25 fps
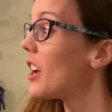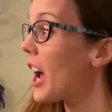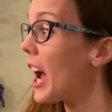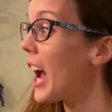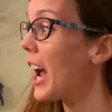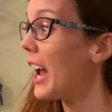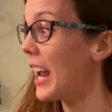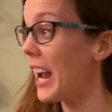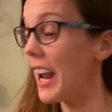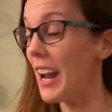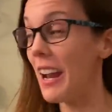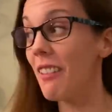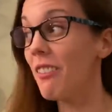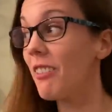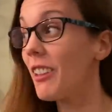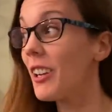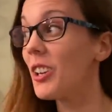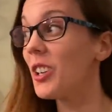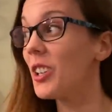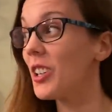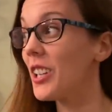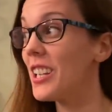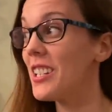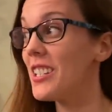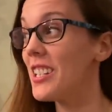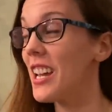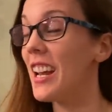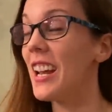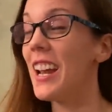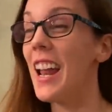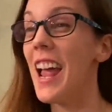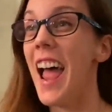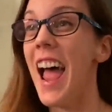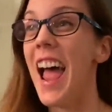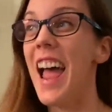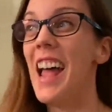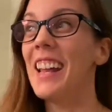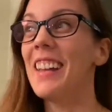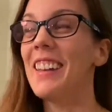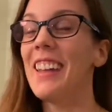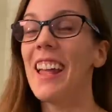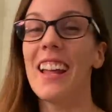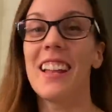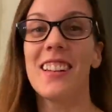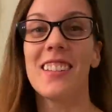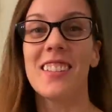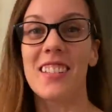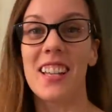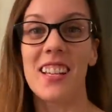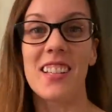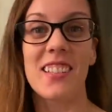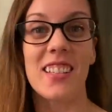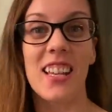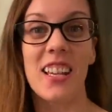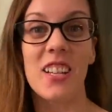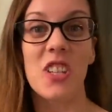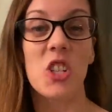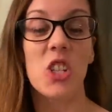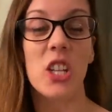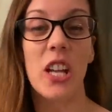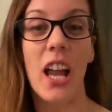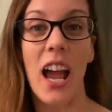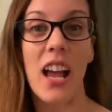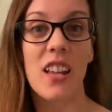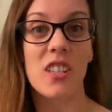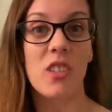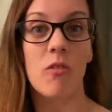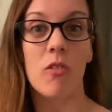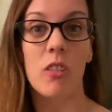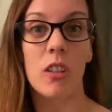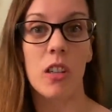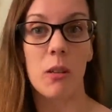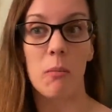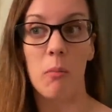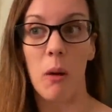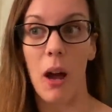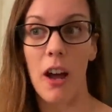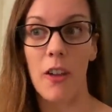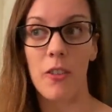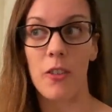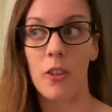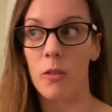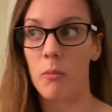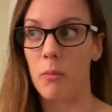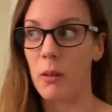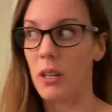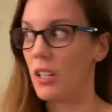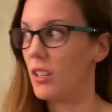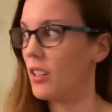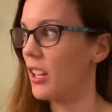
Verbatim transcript: I literally did, and then since then she hasn't really bothered me.